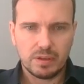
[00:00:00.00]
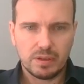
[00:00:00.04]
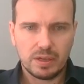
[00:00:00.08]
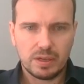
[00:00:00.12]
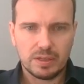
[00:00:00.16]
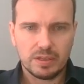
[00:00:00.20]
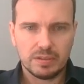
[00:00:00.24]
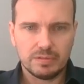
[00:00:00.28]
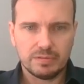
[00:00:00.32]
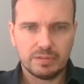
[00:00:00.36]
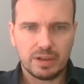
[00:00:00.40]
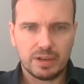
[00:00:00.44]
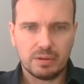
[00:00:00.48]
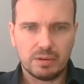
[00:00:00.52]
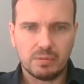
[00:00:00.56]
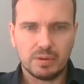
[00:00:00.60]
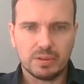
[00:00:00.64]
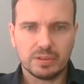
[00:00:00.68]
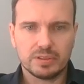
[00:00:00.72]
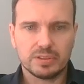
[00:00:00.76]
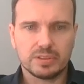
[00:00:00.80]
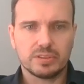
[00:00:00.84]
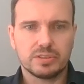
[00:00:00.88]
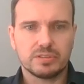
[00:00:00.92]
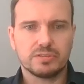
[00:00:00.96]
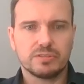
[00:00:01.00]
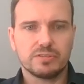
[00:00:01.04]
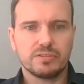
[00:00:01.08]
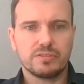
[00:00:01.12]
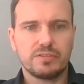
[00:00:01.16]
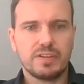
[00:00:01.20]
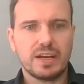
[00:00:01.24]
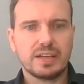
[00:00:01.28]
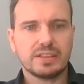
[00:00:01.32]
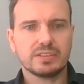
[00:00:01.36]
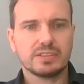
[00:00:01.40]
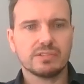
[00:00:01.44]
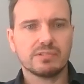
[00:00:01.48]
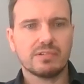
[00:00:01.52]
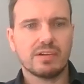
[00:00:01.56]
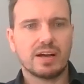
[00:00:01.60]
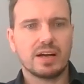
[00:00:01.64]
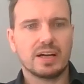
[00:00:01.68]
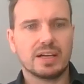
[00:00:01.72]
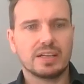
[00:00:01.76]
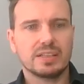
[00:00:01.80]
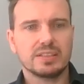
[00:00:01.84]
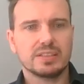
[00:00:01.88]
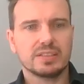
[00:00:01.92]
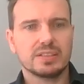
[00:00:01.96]
And if I wanted to
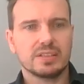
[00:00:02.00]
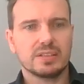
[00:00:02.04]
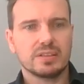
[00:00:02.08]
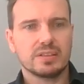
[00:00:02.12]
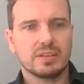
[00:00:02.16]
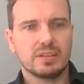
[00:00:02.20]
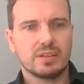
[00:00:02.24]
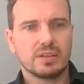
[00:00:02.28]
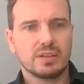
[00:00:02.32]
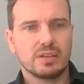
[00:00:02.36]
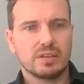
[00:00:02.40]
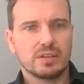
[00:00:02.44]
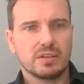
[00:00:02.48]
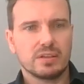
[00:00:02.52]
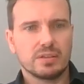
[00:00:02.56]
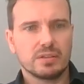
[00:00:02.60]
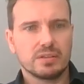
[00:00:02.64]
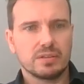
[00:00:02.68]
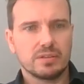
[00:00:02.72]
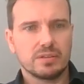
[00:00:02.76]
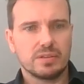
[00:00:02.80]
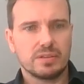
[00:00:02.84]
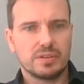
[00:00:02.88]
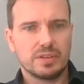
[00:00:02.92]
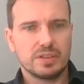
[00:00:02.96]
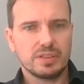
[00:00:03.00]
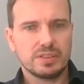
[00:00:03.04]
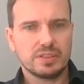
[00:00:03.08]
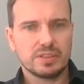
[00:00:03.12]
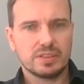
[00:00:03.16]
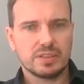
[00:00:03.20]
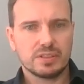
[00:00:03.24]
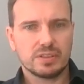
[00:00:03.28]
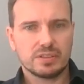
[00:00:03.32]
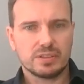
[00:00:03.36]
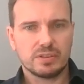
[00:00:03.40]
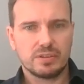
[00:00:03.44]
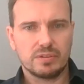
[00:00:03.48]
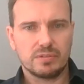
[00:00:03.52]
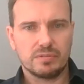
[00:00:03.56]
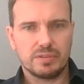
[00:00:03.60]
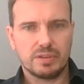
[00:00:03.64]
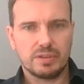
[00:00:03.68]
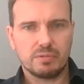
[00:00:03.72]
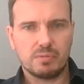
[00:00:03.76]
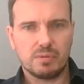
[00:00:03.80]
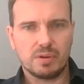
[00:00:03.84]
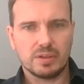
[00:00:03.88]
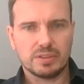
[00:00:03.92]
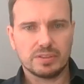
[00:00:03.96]
factorize this, so if
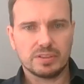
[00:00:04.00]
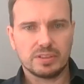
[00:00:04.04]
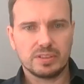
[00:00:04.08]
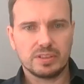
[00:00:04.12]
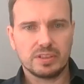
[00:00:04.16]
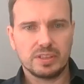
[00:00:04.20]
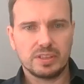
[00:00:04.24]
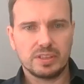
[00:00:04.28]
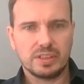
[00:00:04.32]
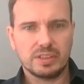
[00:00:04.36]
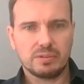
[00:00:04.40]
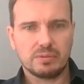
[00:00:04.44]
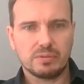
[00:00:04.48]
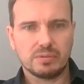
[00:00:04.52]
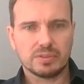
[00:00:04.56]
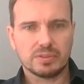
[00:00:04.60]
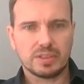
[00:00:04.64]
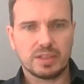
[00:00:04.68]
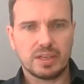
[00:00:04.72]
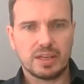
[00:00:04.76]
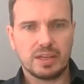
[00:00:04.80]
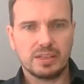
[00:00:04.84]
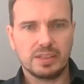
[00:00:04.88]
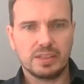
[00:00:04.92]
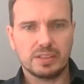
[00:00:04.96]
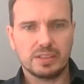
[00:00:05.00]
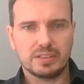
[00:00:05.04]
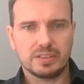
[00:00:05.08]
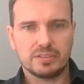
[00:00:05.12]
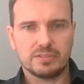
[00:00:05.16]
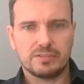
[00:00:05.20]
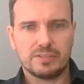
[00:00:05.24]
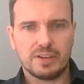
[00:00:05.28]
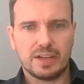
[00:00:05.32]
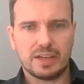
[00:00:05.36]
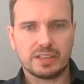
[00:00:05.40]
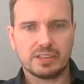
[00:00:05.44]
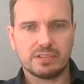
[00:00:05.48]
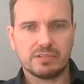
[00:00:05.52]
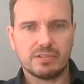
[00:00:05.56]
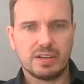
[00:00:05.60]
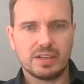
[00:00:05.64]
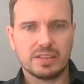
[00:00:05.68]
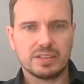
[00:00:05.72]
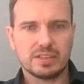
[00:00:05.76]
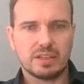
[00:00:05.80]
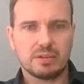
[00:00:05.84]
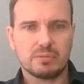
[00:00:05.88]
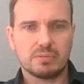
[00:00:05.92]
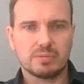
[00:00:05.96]
there wasn't an equals and I needed to
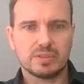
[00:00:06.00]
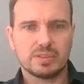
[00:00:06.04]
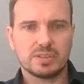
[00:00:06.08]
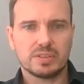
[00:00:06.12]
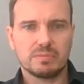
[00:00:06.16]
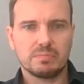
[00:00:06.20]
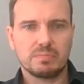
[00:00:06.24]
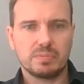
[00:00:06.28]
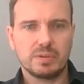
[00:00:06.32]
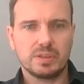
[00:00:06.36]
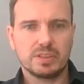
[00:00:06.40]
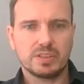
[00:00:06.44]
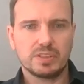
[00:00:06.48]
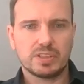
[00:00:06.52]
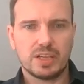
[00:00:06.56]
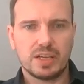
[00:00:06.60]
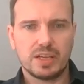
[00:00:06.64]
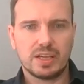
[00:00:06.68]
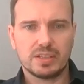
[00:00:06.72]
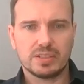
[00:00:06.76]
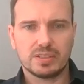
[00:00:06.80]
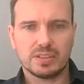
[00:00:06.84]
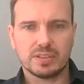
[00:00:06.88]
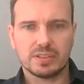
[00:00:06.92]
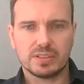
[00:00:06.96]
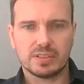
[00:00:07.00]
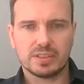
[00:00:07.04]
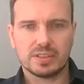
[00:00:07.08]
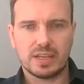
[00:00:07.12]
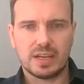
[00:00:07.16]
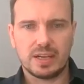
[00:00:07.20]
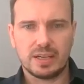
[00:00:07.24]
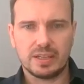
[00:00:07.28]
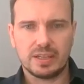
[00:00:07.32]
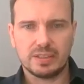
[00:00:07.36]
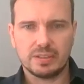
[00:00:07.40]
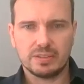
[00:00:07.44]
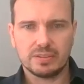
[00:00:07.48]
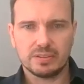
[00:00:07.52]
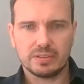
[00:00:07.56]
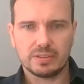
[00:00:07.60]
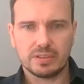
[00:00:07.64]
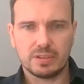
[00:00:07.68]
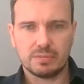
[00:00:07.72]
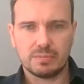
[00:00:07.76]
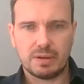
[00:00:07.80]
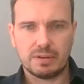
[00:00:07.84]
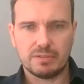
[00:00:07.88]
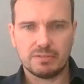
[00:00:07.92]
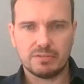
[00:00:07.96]
factorize, I would simply change the sign.
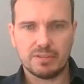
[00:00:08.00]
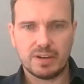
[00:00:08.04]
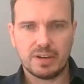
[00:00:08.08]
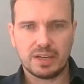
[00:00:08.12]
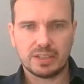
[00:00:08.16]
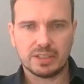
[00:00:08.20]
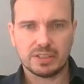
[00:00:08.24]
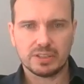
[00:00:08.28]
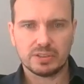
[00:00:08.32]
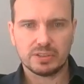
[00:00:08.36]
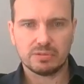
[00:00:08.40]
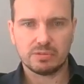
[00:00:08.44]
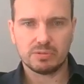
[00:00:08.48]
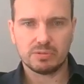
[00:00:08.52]
So my factors